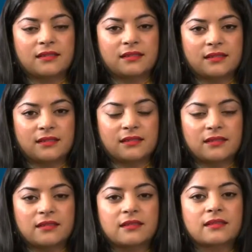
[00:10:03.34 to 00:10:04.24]

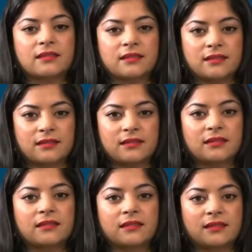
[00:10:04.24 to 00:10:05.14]

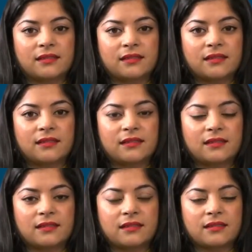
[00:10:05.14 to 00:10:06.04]

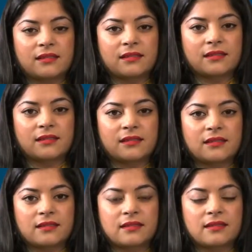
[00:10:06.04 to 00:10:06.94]

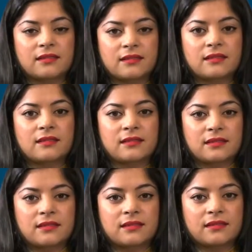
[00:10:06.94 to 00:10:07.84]

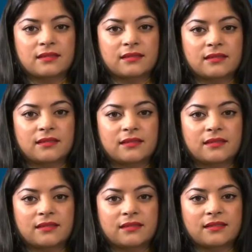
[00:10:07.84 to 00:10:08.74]

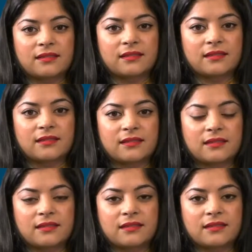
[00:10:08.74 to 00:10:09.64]

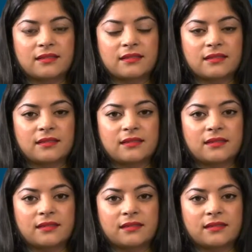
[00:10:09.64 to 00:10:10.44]
This person isn't speaking.